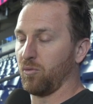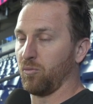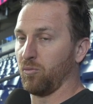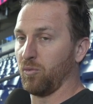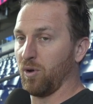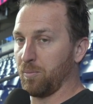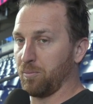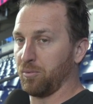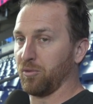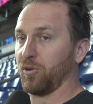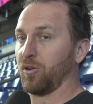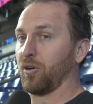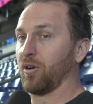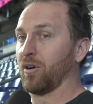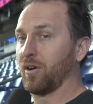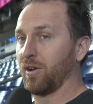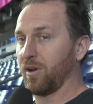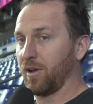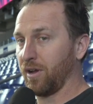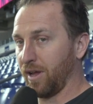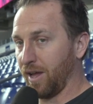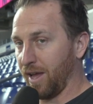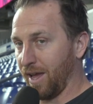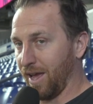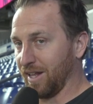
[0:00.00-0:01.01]
Wypler,
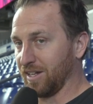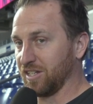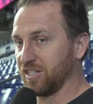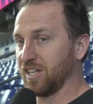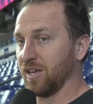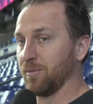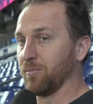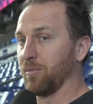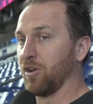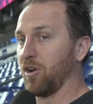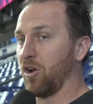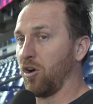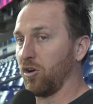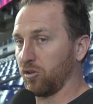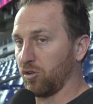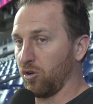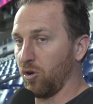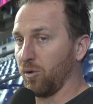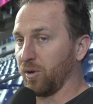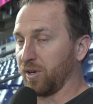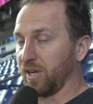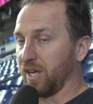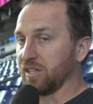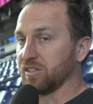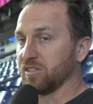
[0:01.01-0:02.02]
and Tippmann all
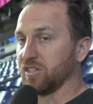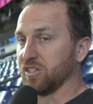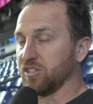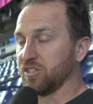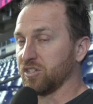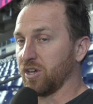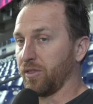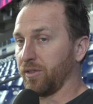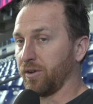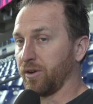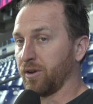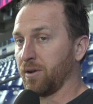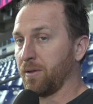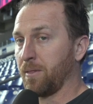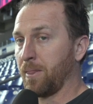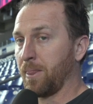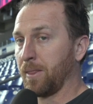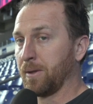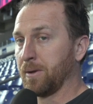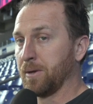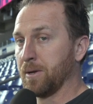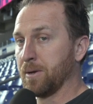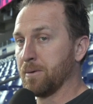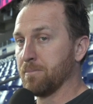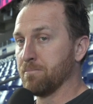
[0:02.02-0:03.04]
go against each other.
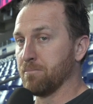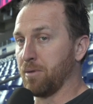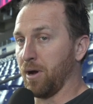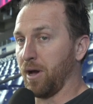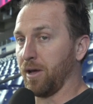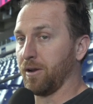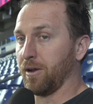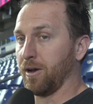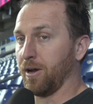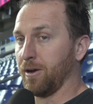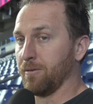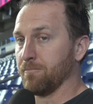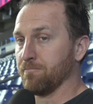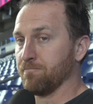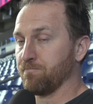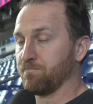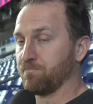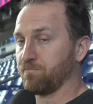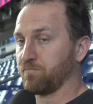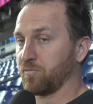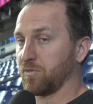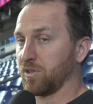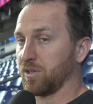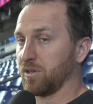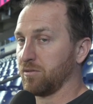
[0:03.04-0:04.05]
But a um,
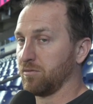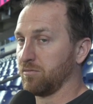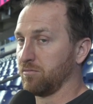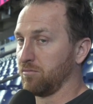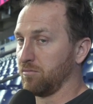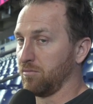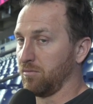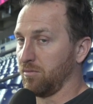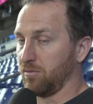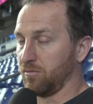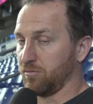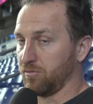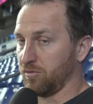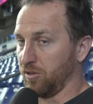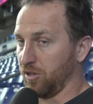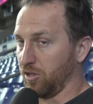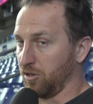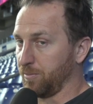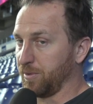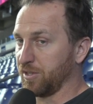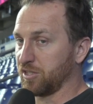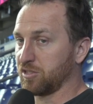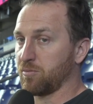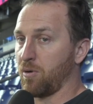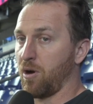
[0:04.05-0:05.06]

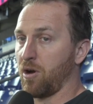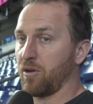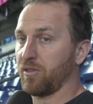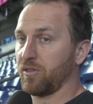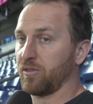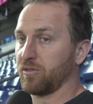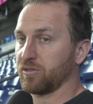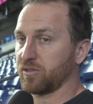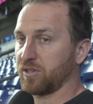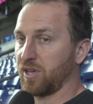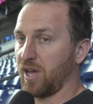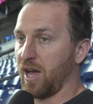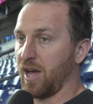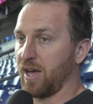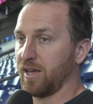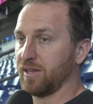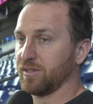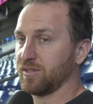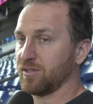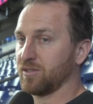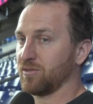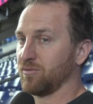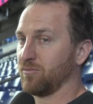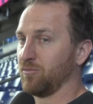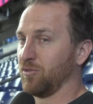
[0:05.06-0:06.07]
little bit smaller than those
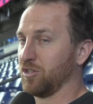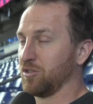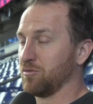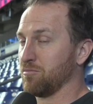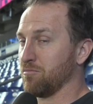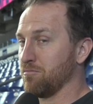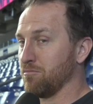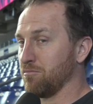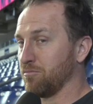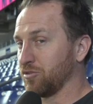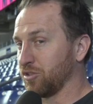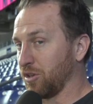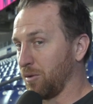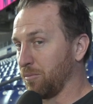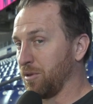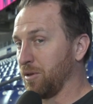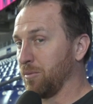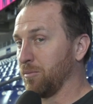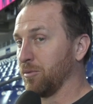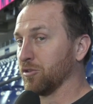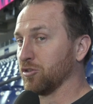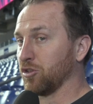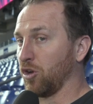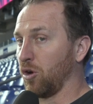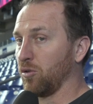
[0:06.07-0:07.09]
guys, which some
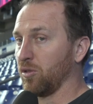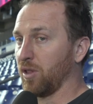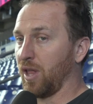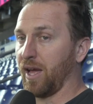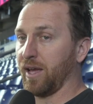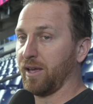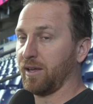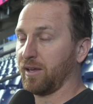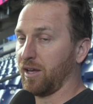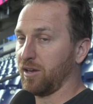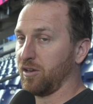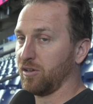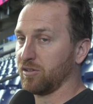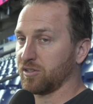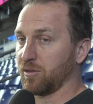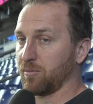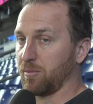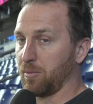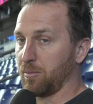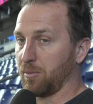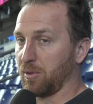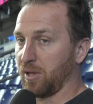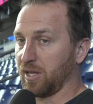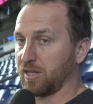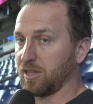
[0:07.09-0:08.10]
people don't like. I know some
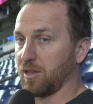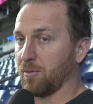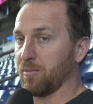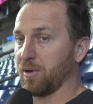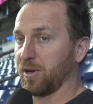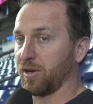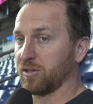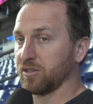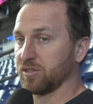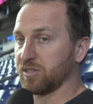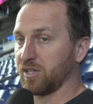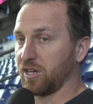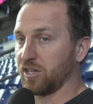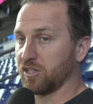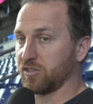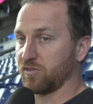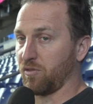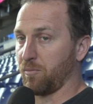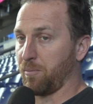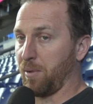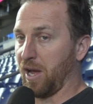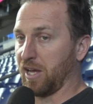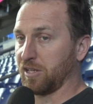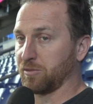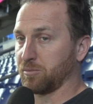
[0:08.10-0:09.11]
people like the bigger centers
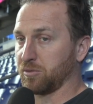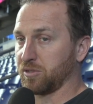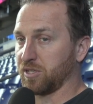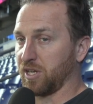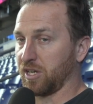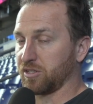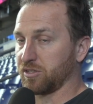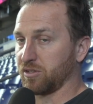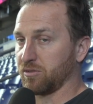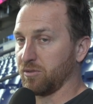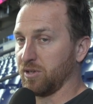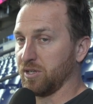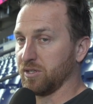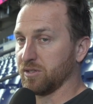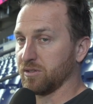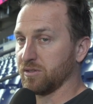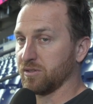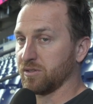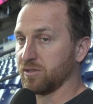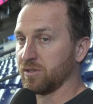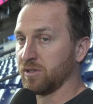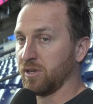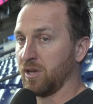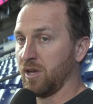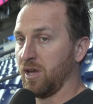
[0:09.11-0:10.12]
for pass protection
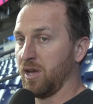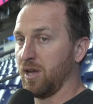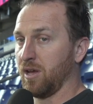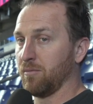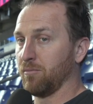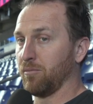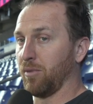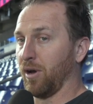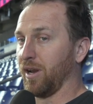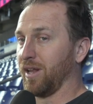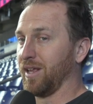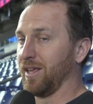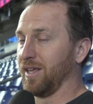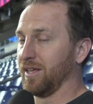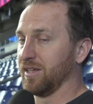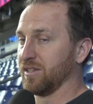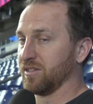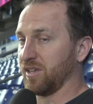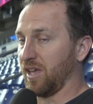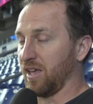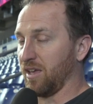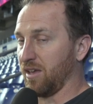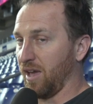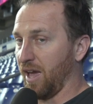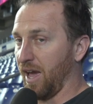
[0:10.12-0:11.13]
reasons, but he
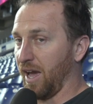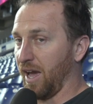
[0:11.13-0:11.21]
is an